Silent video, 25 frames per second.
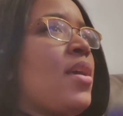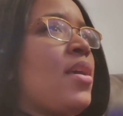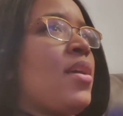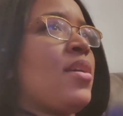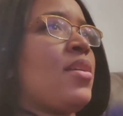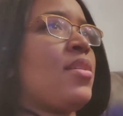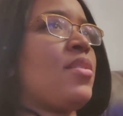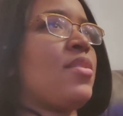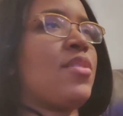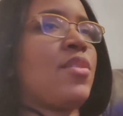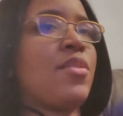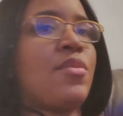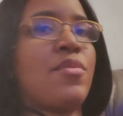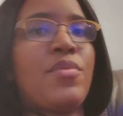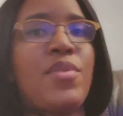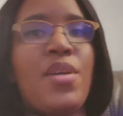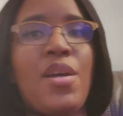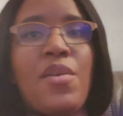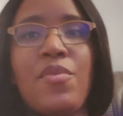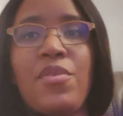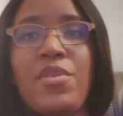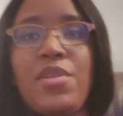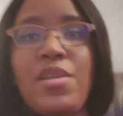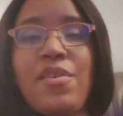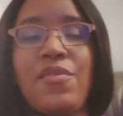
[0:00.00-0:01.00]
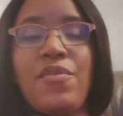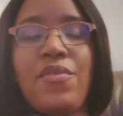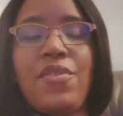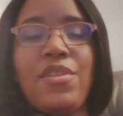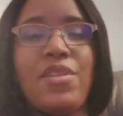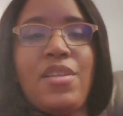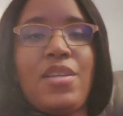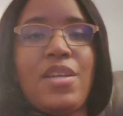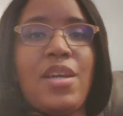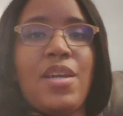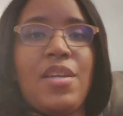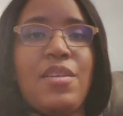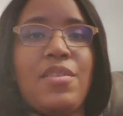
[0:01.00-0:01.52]
And so now we're done
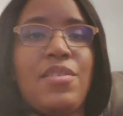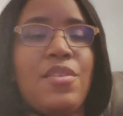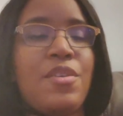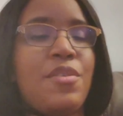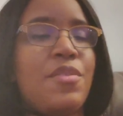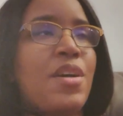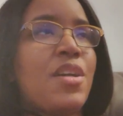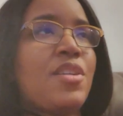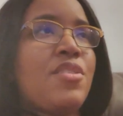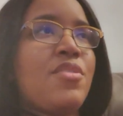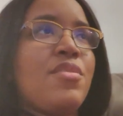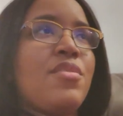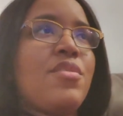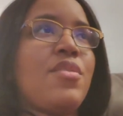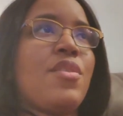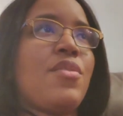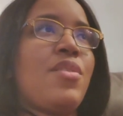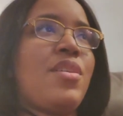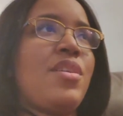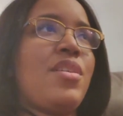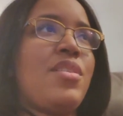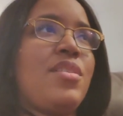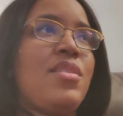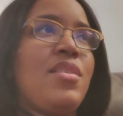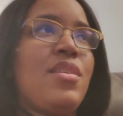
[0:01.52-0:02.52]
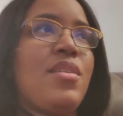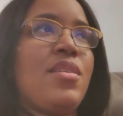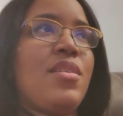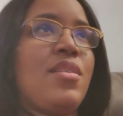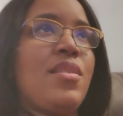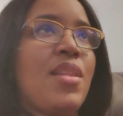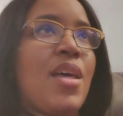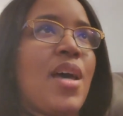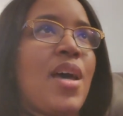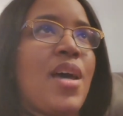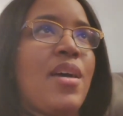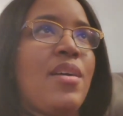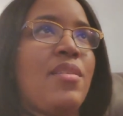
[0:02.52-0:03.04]
for the night. So I just noticed
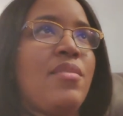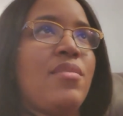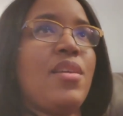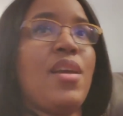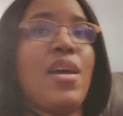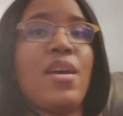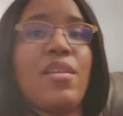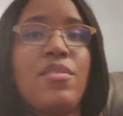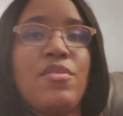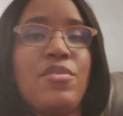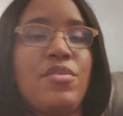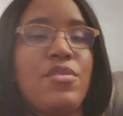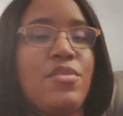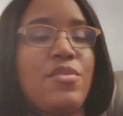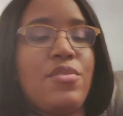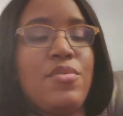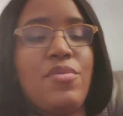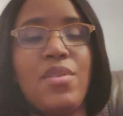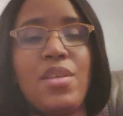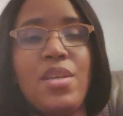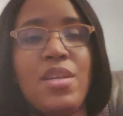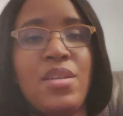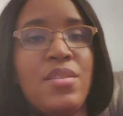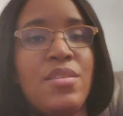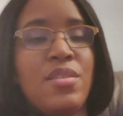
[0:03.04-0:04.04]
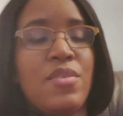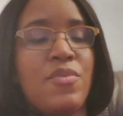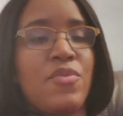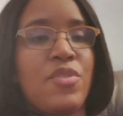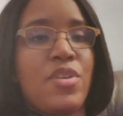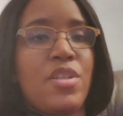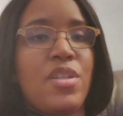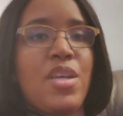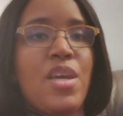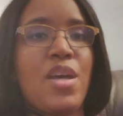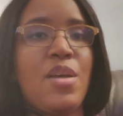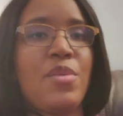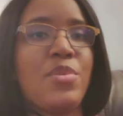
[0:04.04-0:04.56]
that, yeah, those two things have
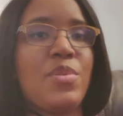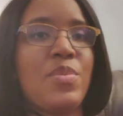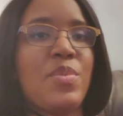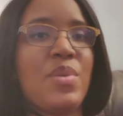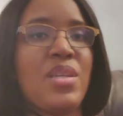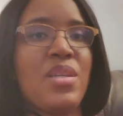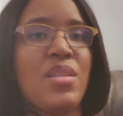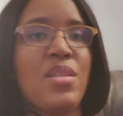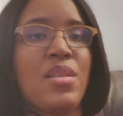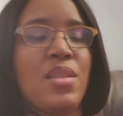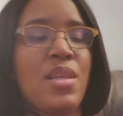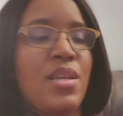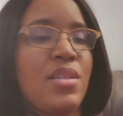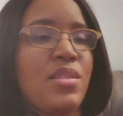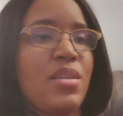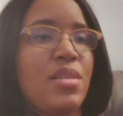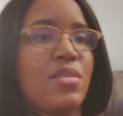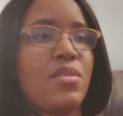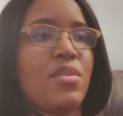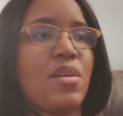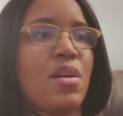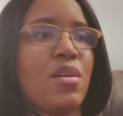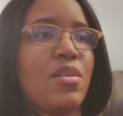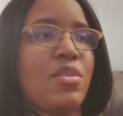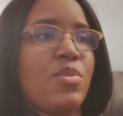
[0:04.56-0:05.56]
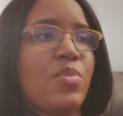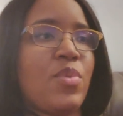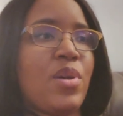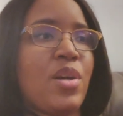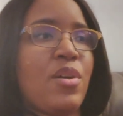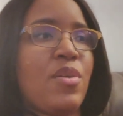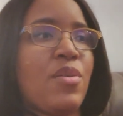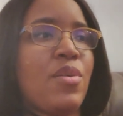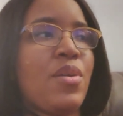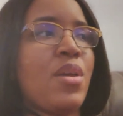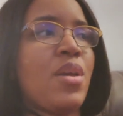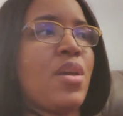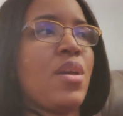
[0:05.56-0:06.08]
really helped me. The things I talked
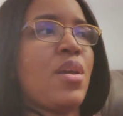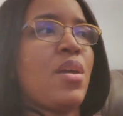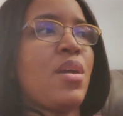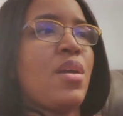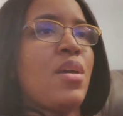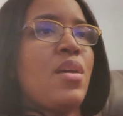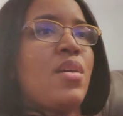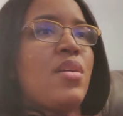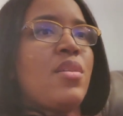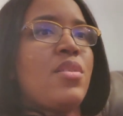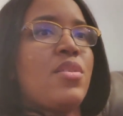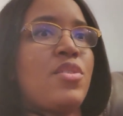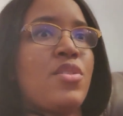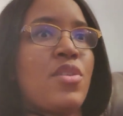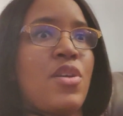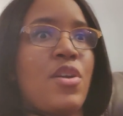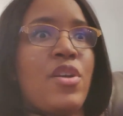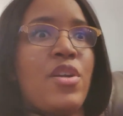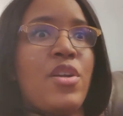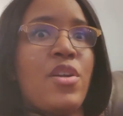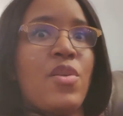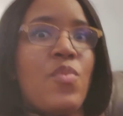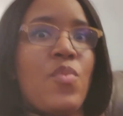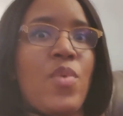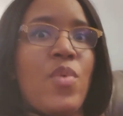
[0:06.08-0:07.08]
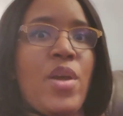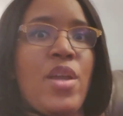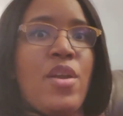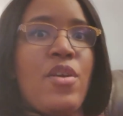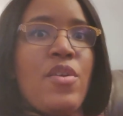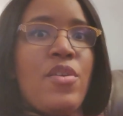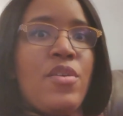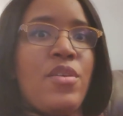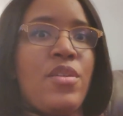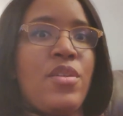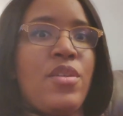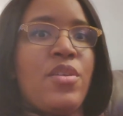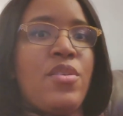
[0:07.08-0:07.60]
about starting way
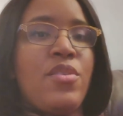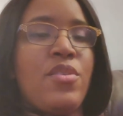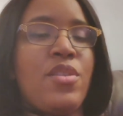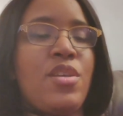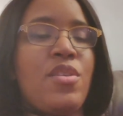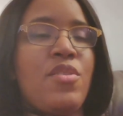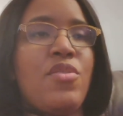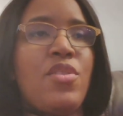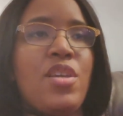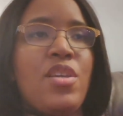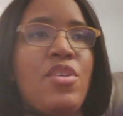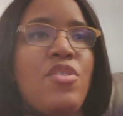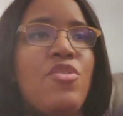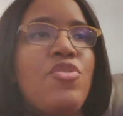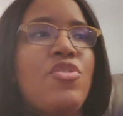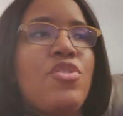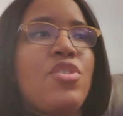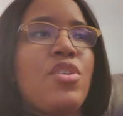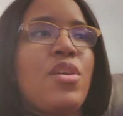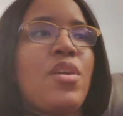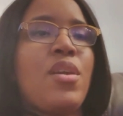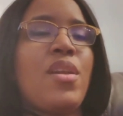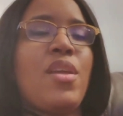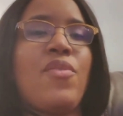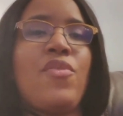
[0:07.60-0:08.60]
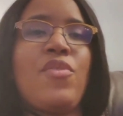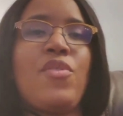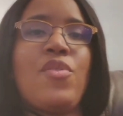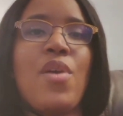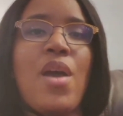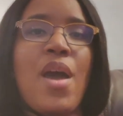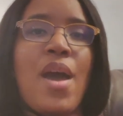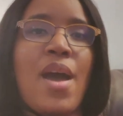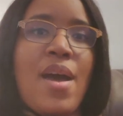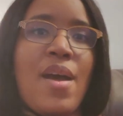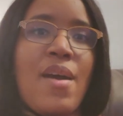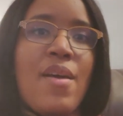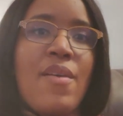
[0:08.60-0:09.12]
earlier than you think you should if
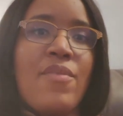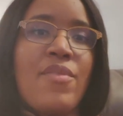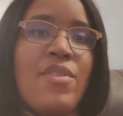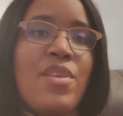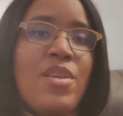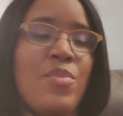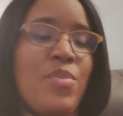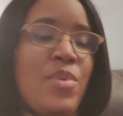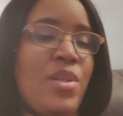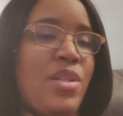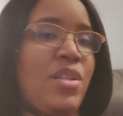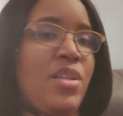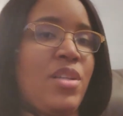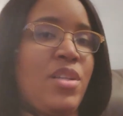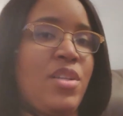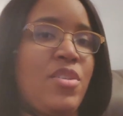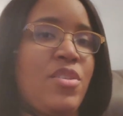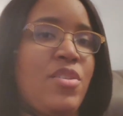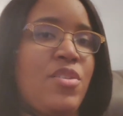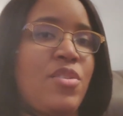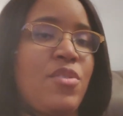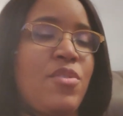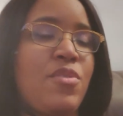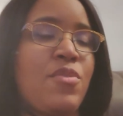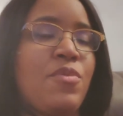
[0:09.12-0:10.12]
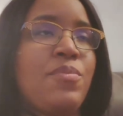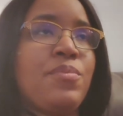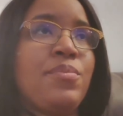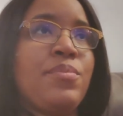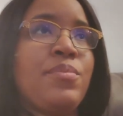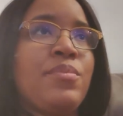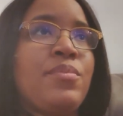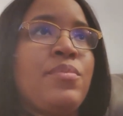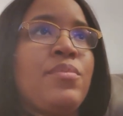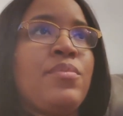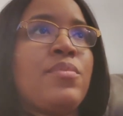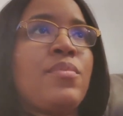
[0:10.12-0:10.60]
you have the ability to,